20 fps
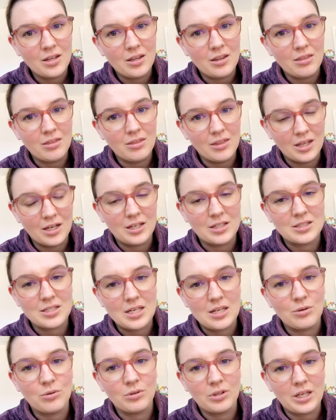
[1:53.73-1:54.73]
then it's
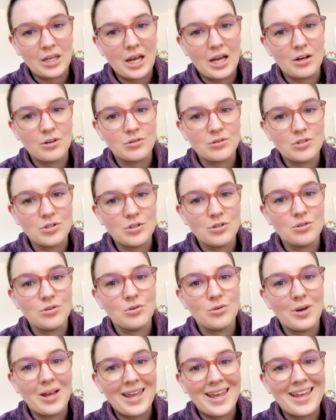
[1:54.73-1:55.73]
equaling out to
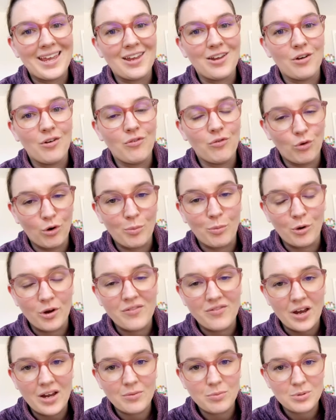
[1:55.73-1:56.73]
a
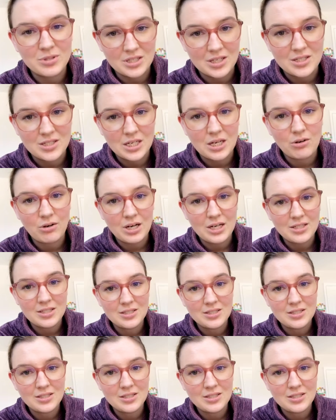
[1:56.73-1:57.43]
4.5% decrease.